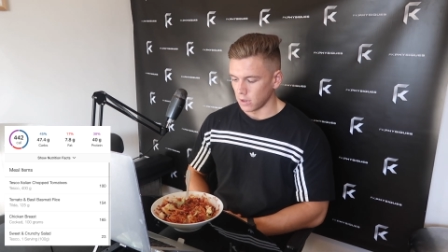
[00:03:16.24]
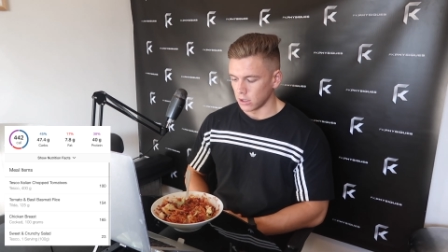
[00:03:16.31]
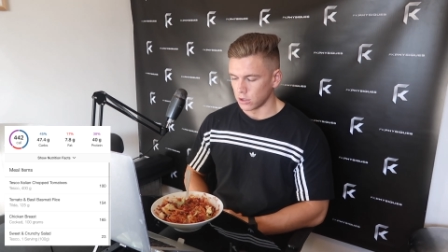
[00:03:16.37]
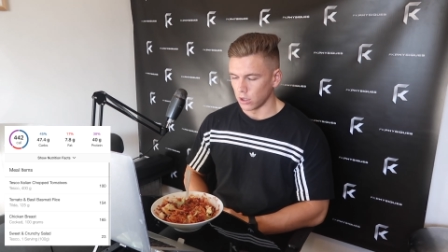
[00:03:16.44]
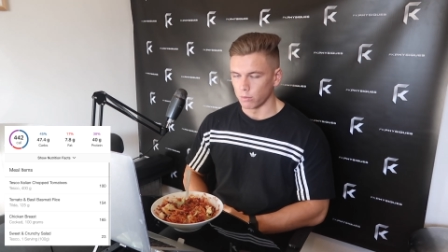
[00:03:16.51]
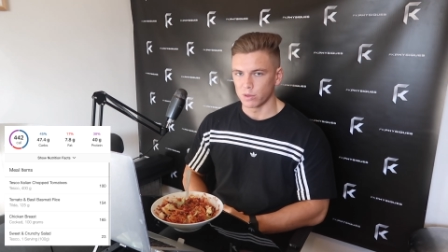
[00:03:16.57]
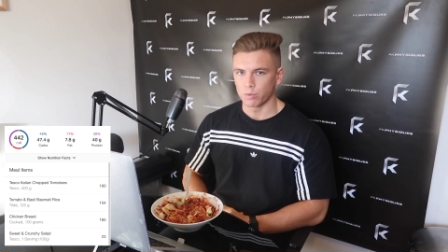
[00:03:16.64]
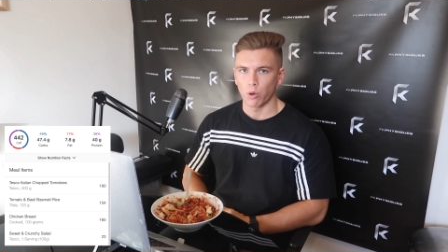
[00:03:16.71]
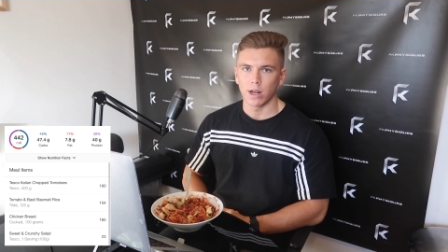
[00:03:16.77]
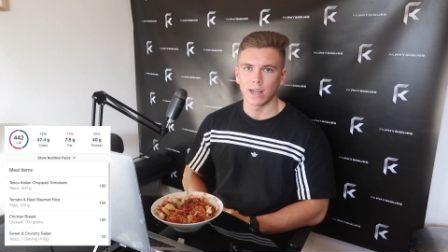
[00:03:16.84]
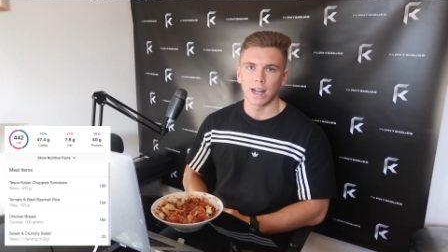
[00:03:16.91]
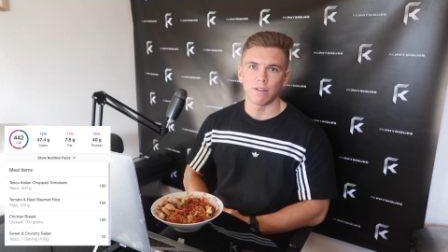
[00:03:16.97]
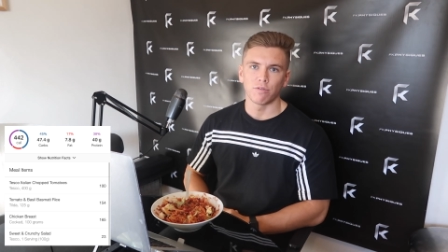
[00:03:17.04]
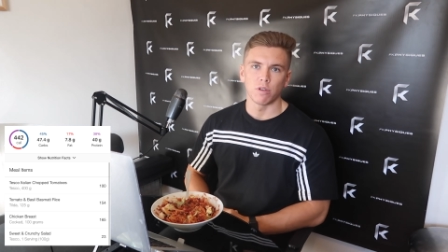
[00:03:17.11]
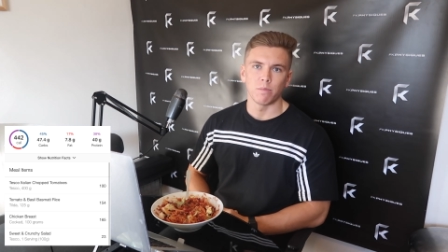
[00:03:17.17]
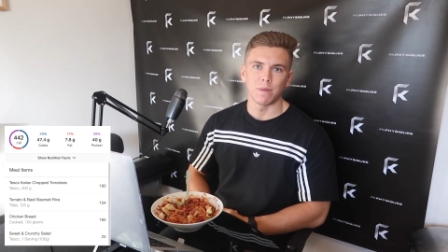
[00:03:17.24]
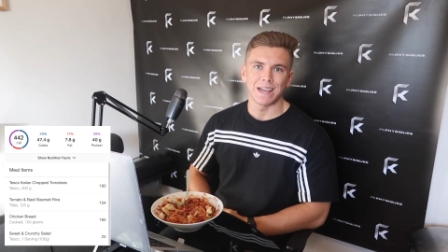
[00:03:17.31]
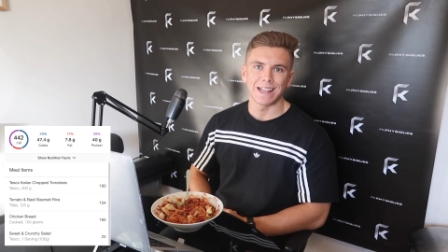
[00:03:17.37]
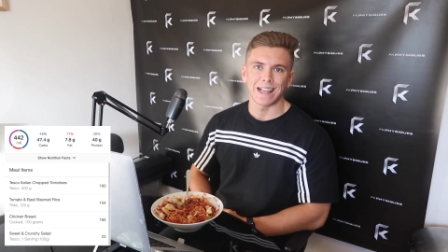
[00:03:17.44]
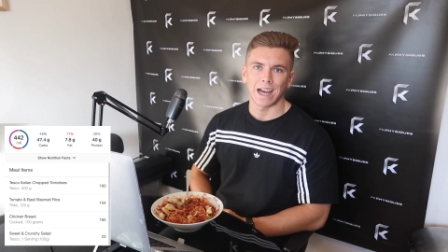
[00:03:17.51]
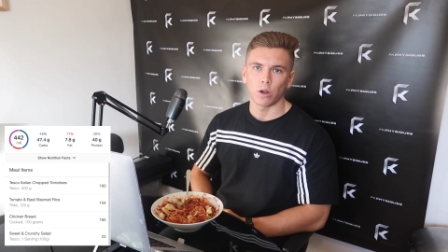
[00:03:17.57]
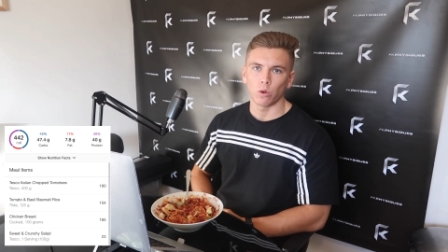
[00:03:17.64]
So I'm spreading every
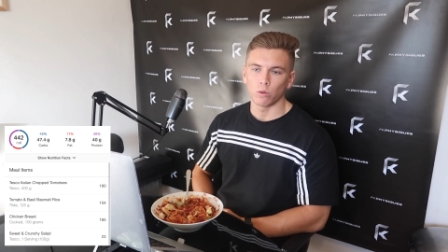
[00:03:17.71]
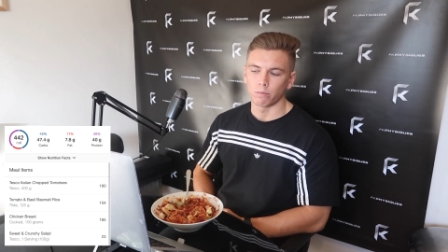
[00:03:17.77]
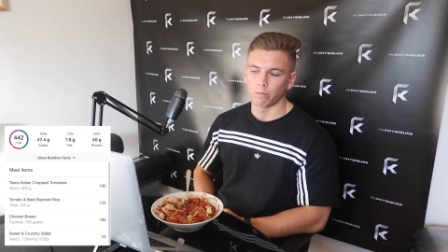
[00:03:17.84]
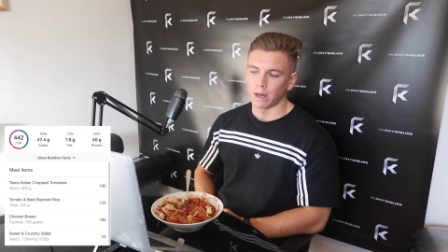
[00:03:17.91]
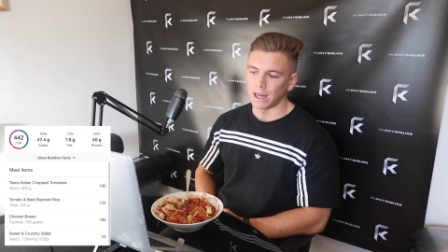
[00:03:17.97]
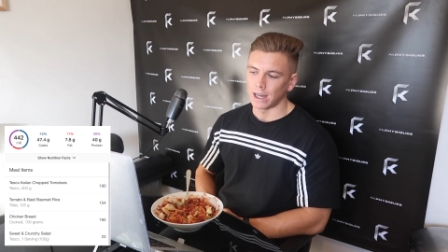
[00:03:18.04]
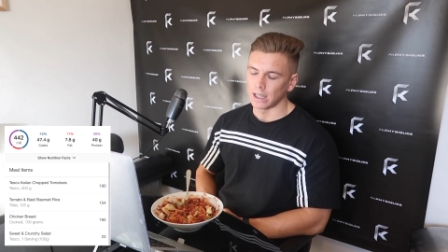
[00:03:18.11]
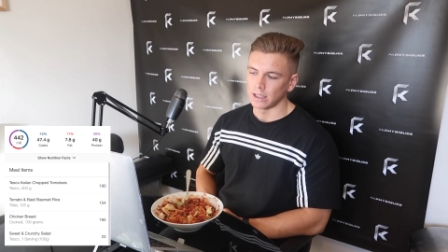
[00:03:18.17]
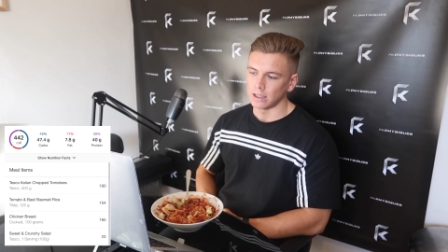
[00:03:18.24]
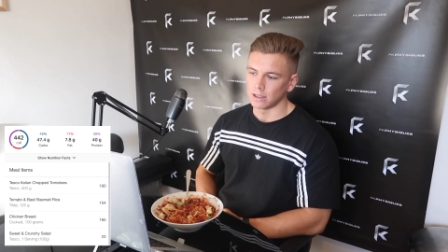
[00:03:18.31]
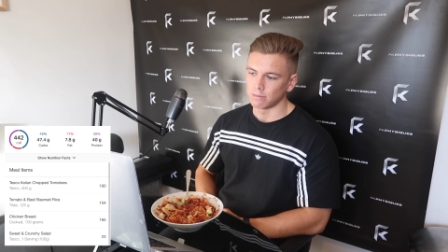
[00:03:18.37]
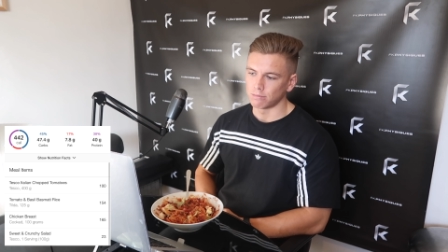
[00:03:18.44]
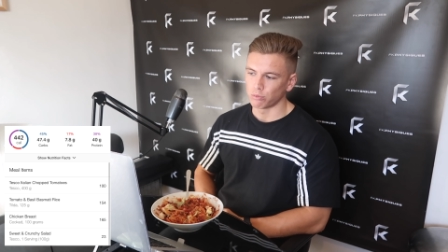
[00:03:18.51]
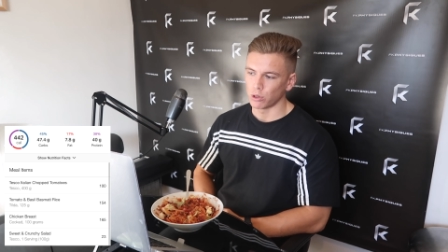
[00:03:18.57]
meal out by